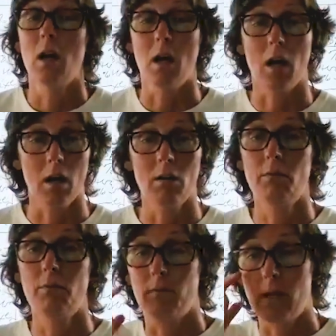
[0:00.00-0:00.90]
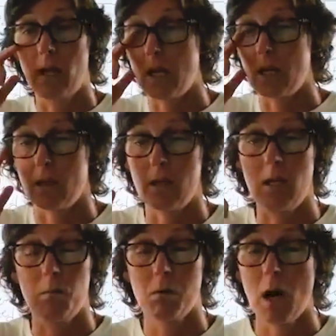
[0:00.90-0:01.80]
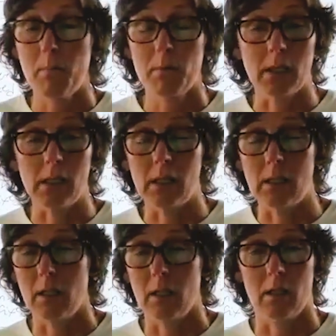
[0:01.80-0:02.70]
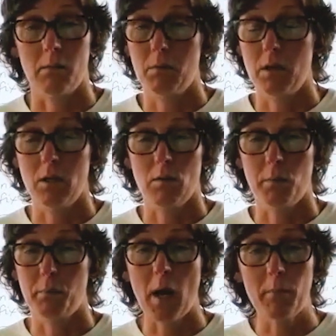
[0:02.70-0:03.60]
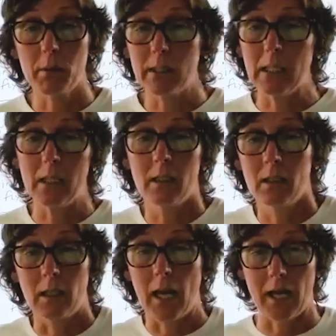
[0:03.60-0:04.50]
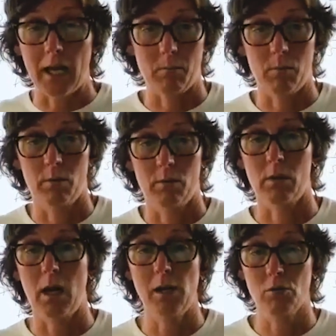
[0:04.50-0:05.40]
of like the property, the property game, right?